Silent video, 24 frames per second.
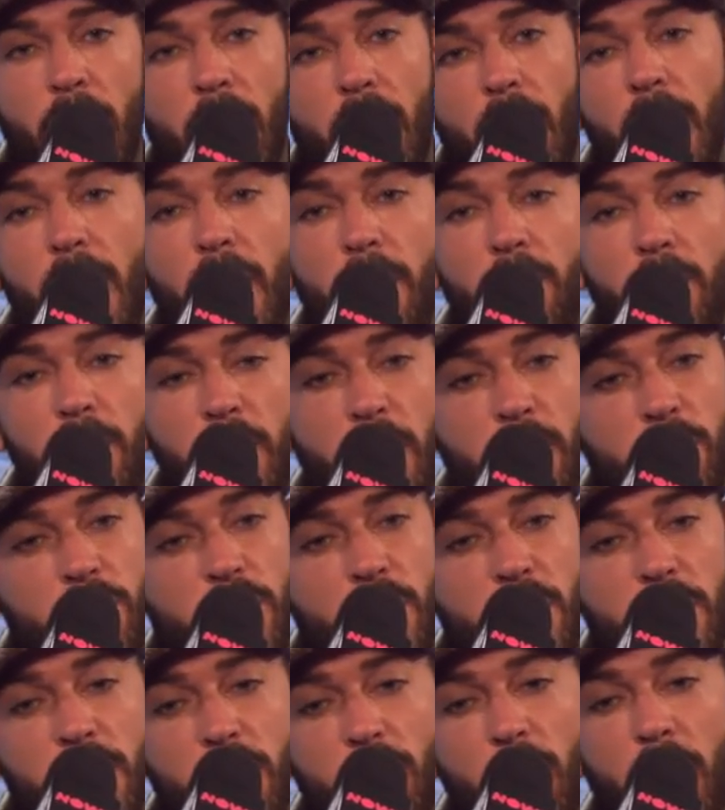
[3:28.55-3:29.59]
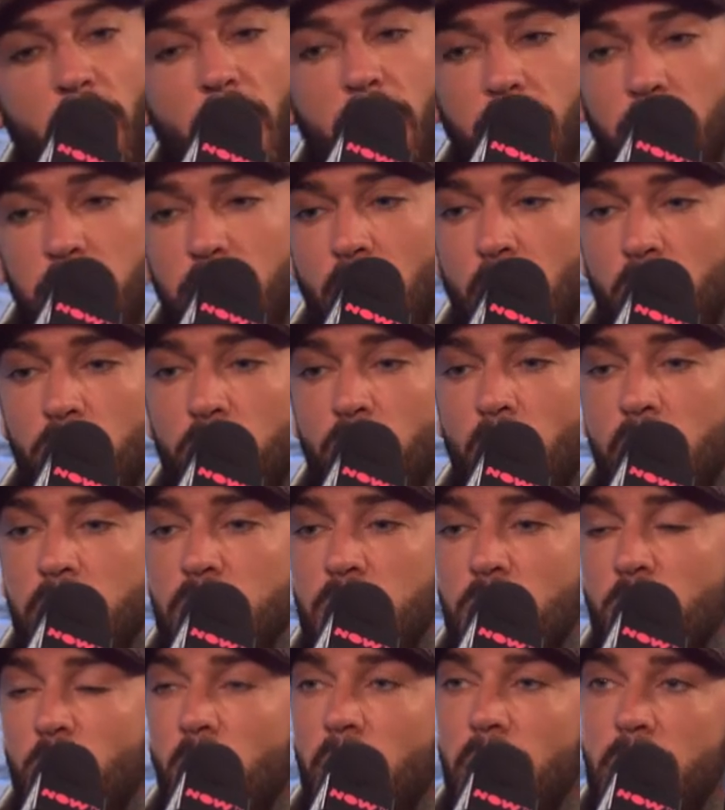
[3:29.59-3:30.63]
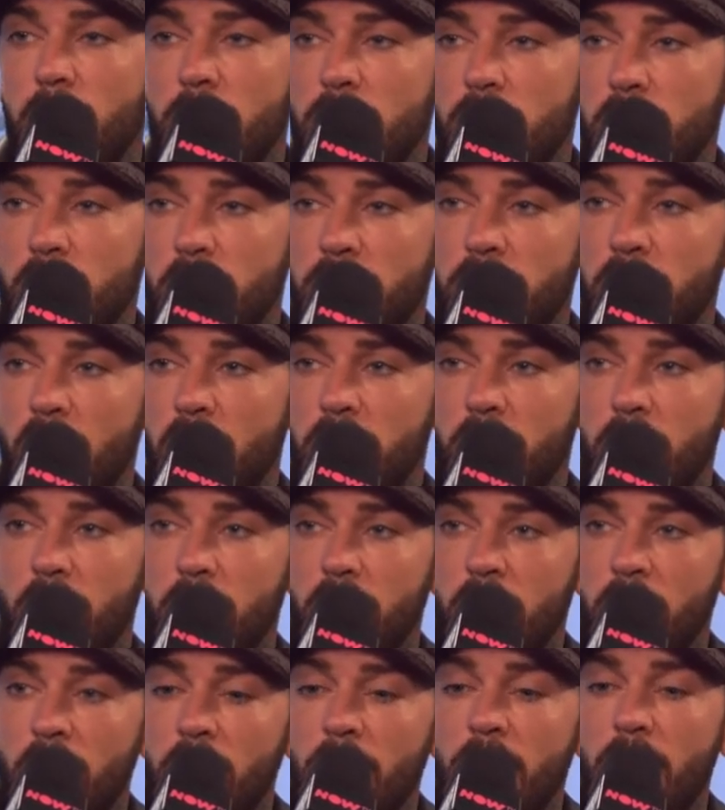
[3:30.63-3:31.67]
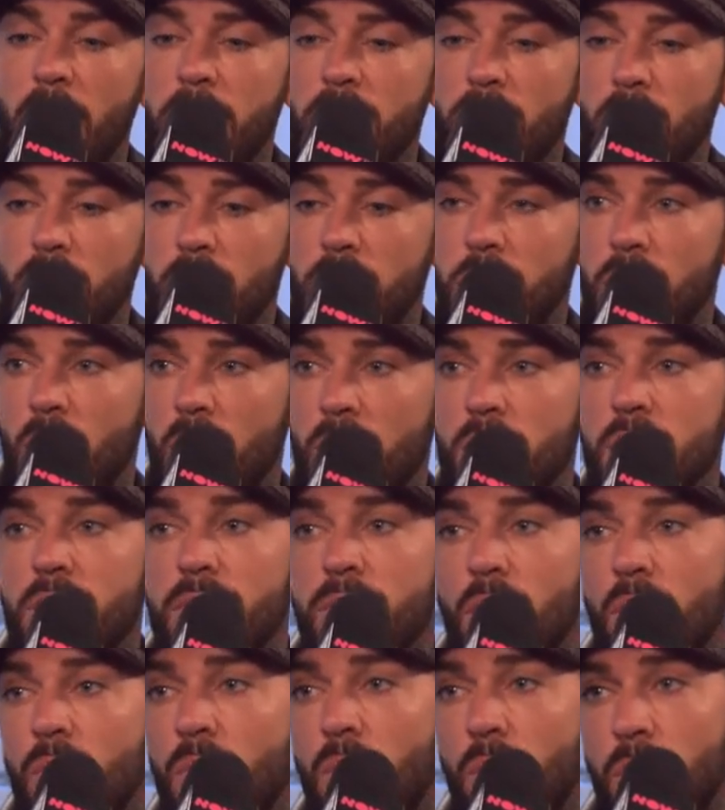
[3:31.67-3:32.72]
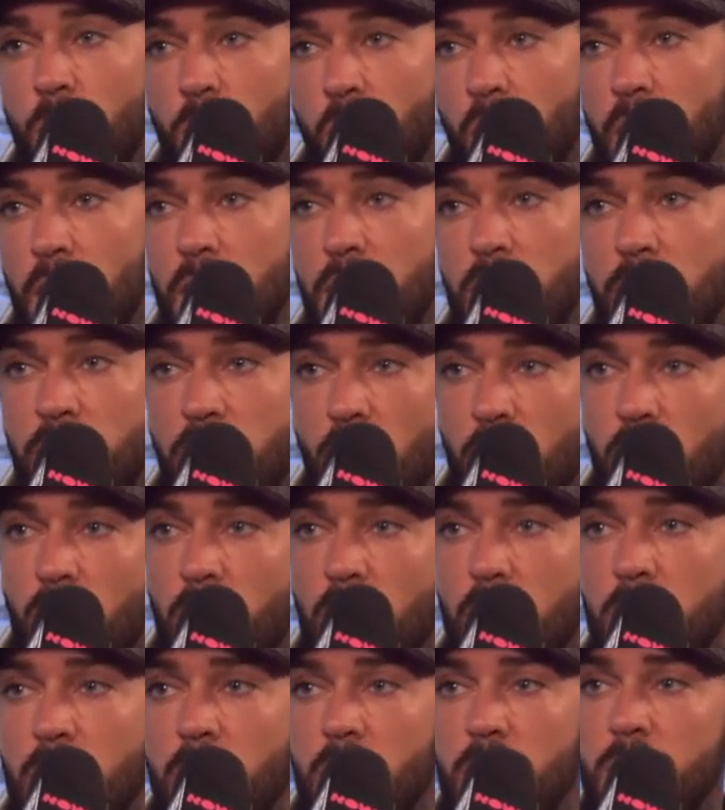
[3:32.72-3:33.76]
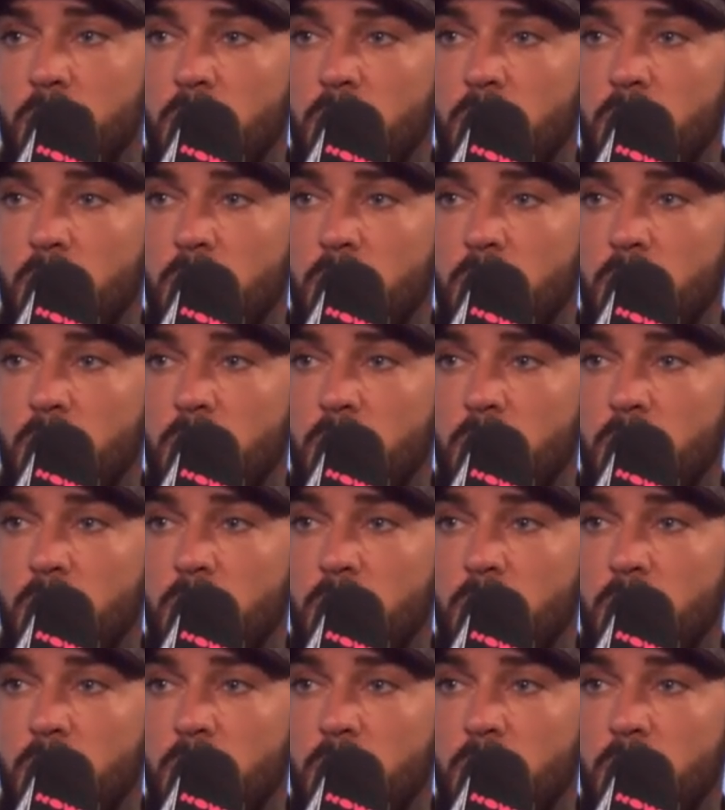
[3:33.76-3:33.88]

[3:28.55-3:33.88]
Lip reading: It was just about, you know, raising awareness and the fact that it's not the dog's fault or the breed's fault, it's the